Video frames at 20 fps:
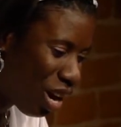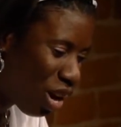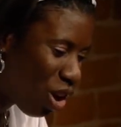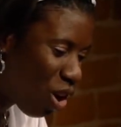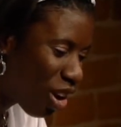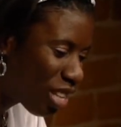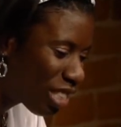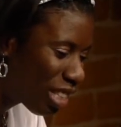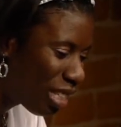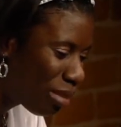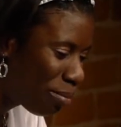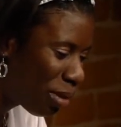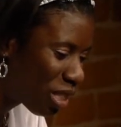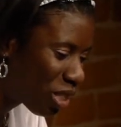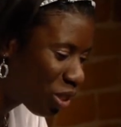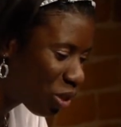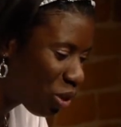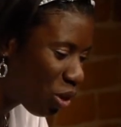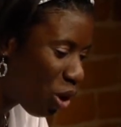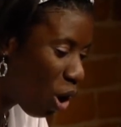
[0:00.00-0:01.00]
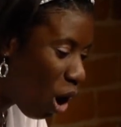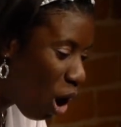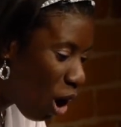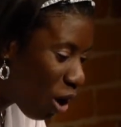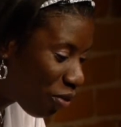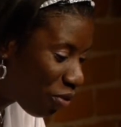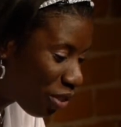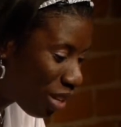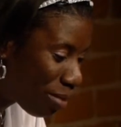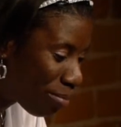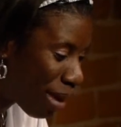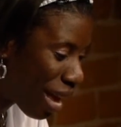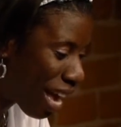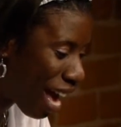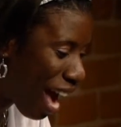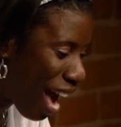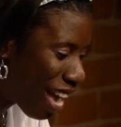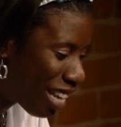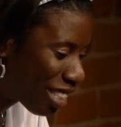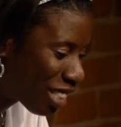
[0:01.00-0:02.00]
causing me to cough and my
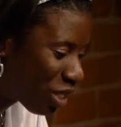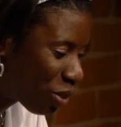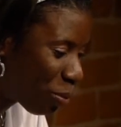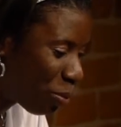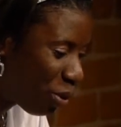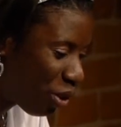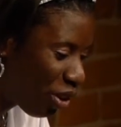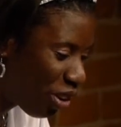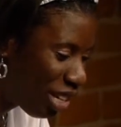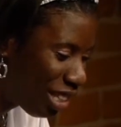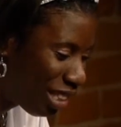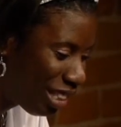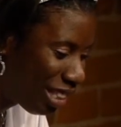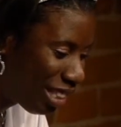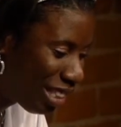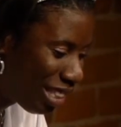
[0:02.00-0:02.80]
eyes to burn?